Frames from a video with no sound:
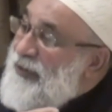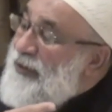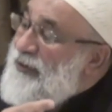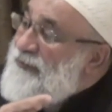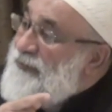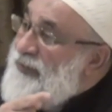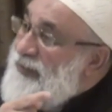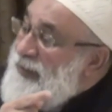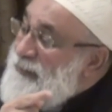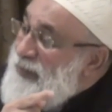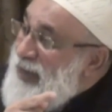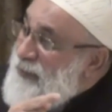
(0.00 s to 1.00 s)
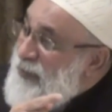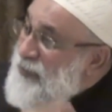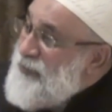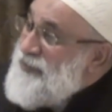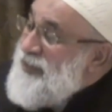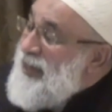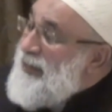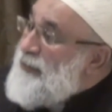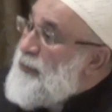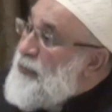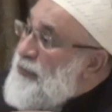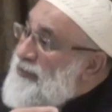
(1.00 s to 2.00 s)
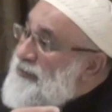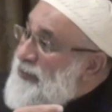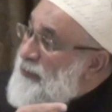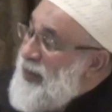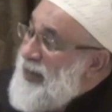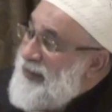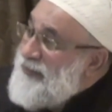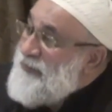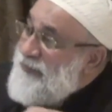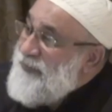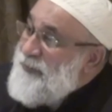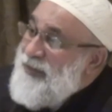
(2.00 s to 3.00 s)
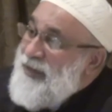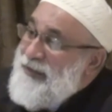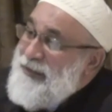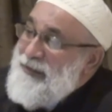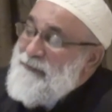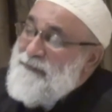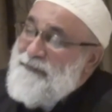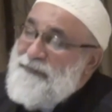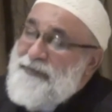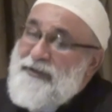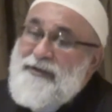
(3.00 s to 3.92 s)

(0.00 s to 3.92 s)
of Imam Hussein, who is the warith of Ibrahim.